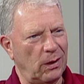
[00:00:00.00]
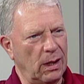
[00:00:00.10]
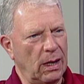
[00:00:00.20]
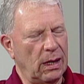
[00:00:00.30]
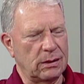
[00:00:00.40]

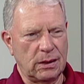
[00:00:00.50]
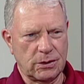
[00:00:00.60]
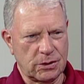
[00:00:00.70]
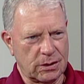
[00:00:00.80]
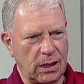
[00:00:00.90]
Yep. Isn't that
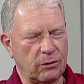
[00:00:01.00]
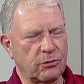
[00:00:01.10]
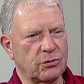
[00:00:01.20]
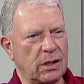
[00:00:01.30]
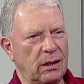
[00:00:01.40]
just
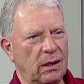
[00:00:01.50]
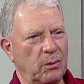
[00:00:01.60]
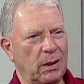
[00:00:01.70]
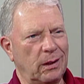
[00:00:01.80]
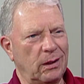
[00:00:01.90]
interesting? I
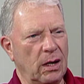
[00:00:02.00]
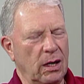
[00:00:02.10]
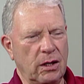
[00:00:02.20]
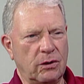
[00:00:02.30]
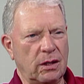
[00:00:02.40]
mean,
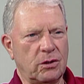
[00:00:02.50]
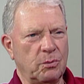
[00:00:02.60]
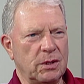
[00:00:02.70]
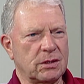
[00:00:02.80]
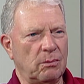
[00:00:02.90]
you, think there'd
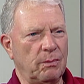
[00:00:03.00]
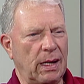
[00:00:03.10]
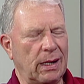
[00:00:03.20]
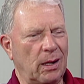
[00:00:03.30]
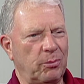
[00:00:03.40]
be some
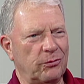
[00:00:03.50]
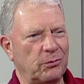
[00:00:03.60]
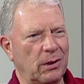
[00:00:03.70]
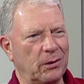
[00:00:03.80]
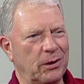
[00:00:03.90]
bad apples
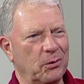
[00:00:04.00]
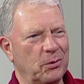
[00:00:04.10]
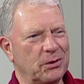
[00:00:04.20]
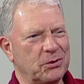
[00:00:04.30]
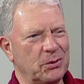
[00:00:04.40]
around here, wouldn't you?